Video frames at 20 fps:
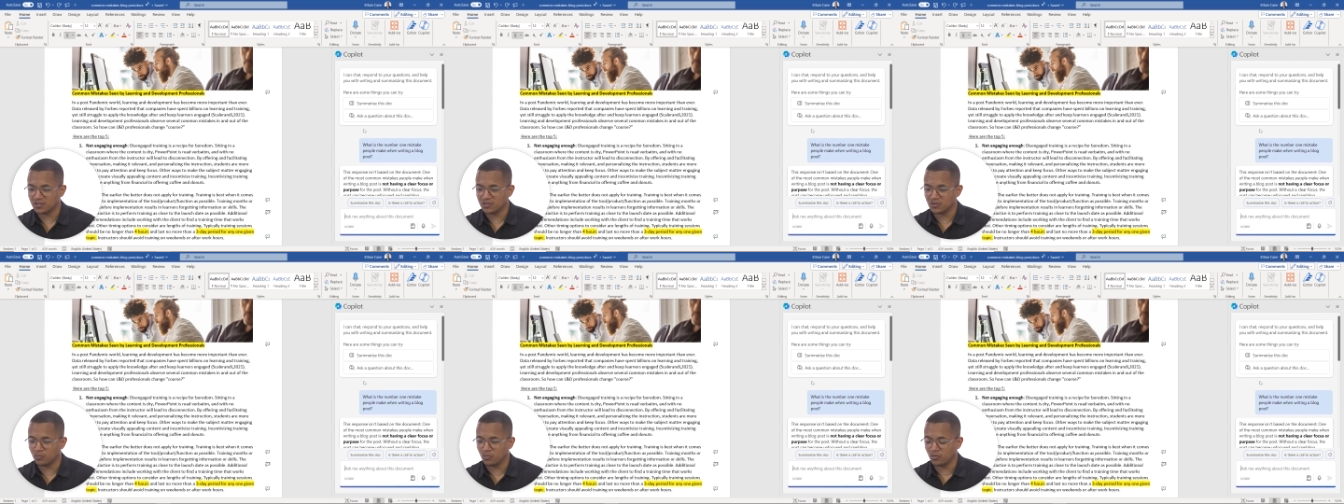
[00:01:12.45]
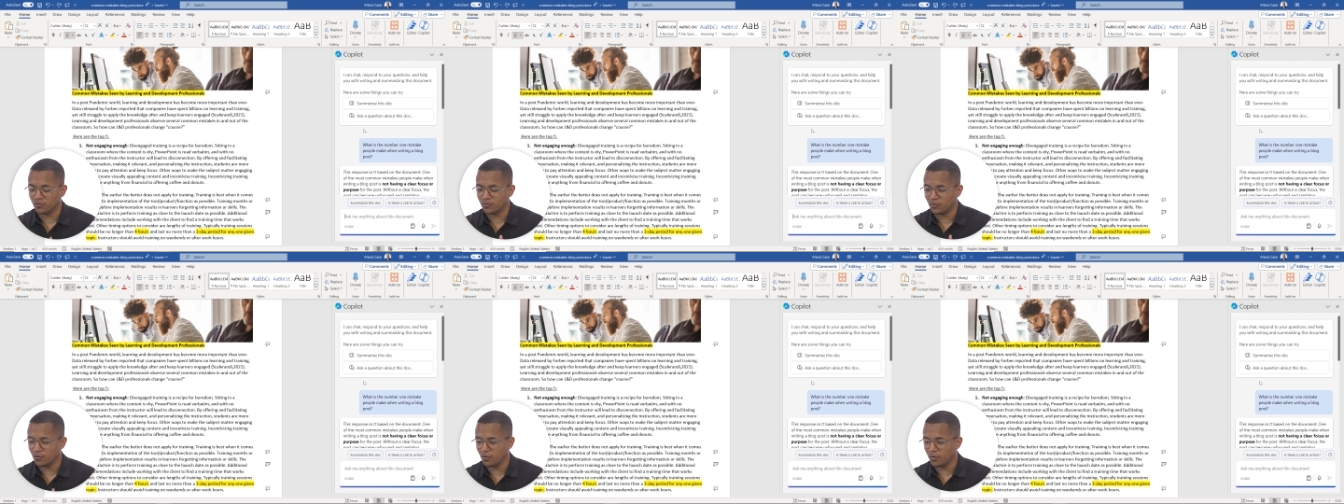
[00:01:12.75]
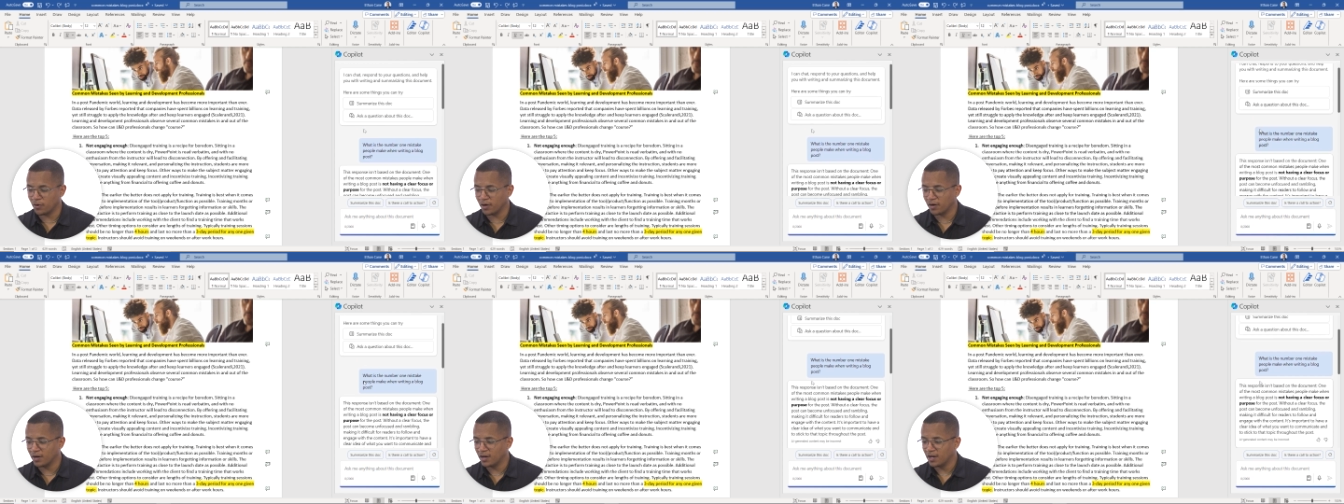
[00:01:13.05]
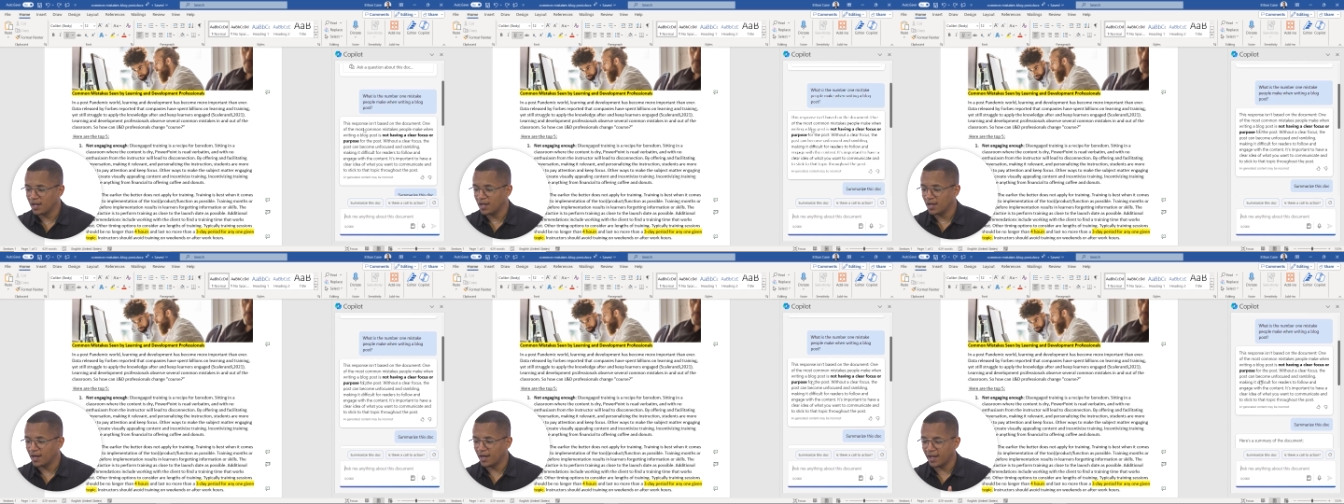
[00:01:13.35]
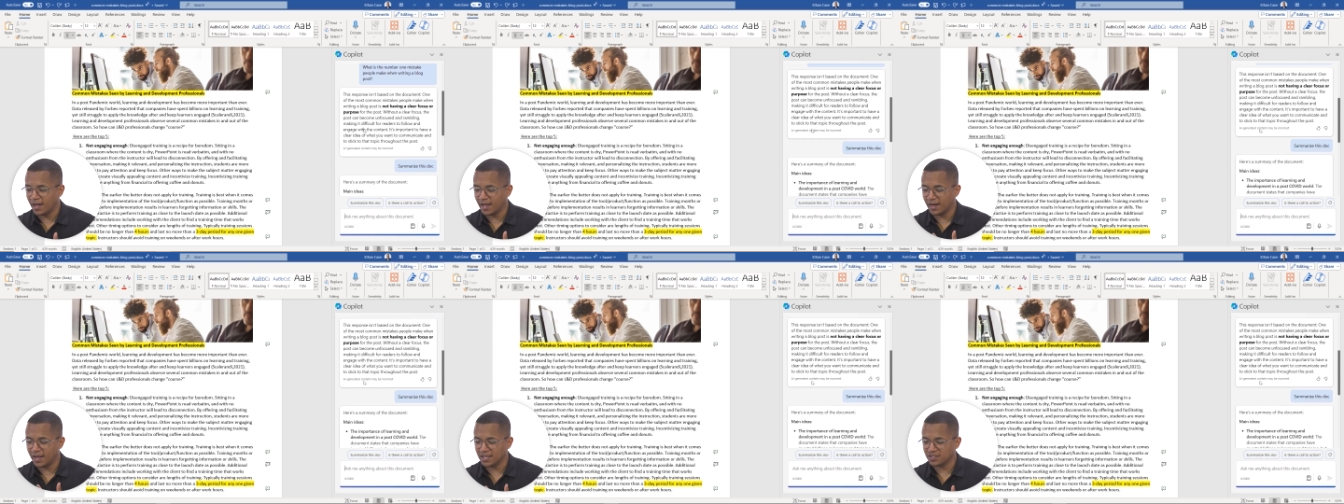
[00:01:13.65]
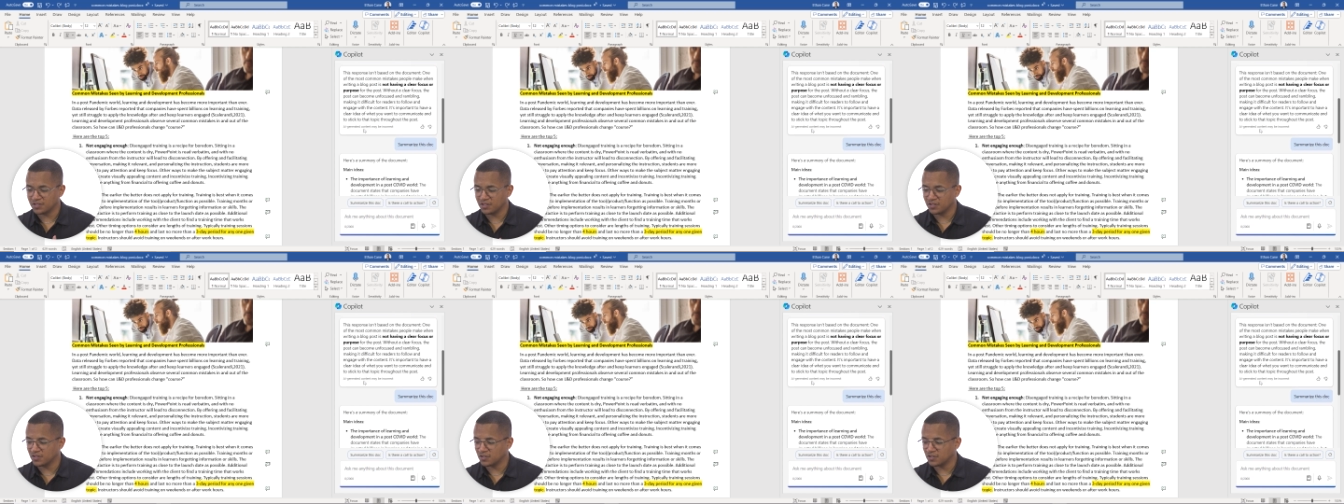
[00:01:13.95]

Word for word: So before I had asked it